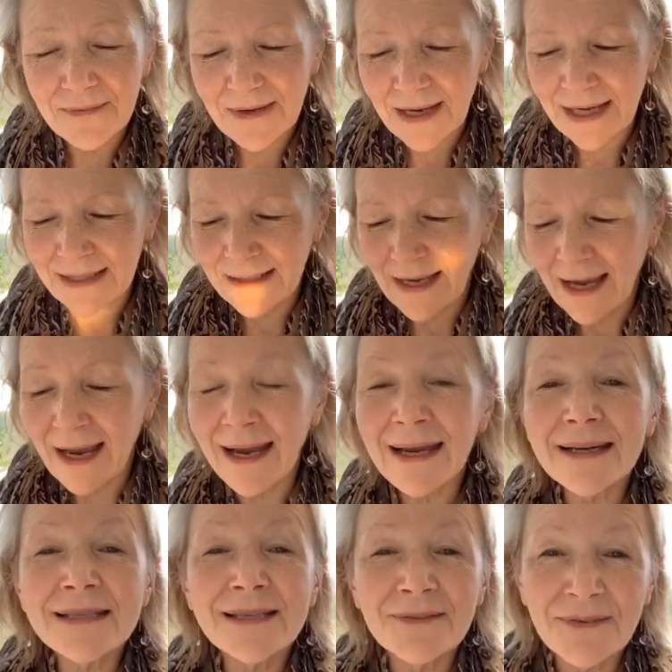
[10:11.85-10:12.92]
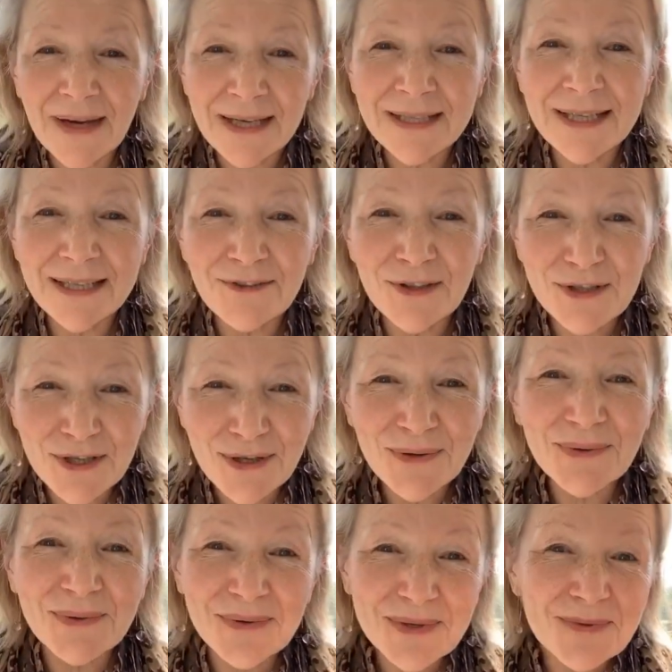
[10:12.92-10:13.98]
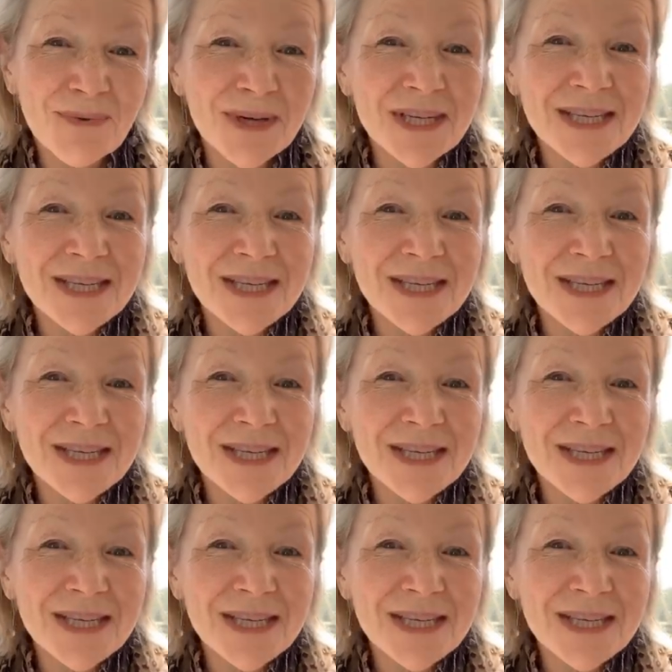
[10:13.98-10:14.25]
and activated the jewels which